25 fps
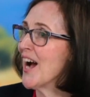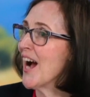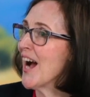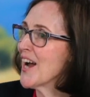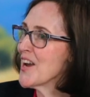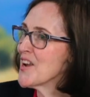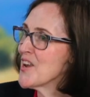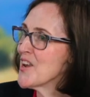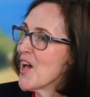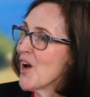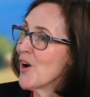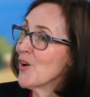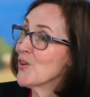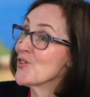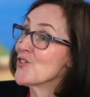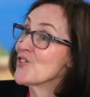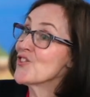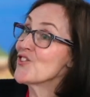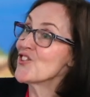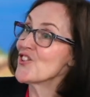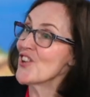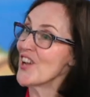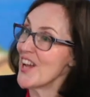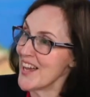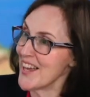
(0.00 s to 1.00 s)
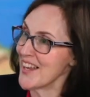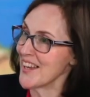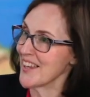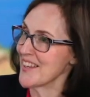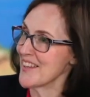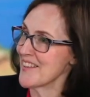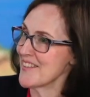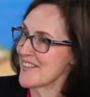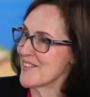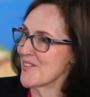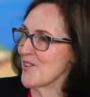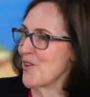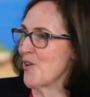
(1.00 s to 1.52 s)
are now
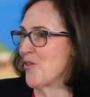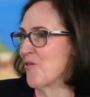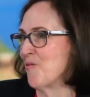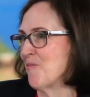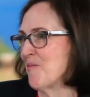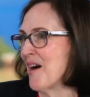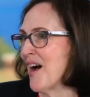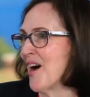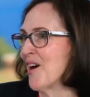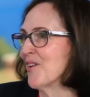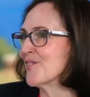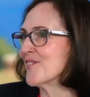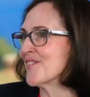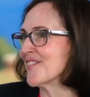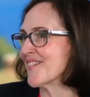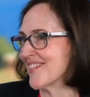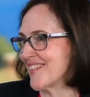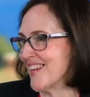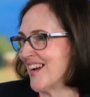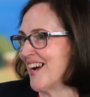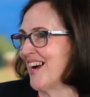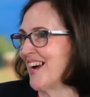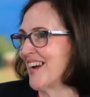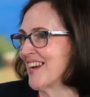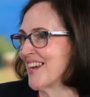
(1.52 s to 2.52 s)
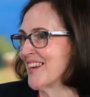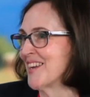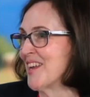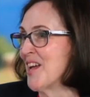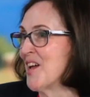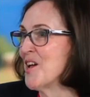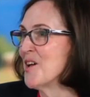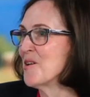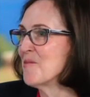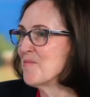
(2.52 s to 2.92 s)
jealous of Mount Zion